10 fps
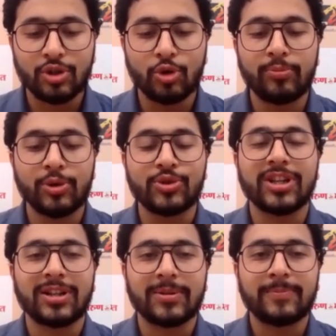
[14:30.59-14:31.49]
through
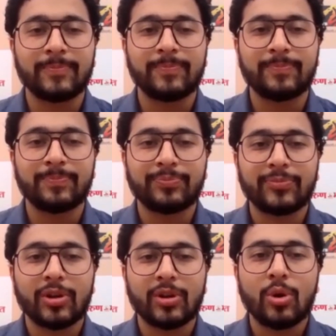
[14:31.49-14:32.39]
music.
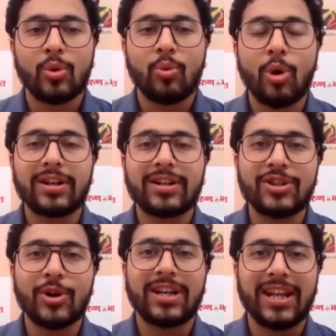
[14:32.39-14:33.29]
What
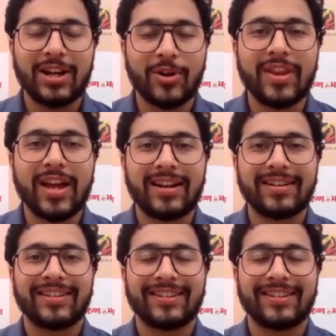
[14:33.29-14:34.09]
is your take on that?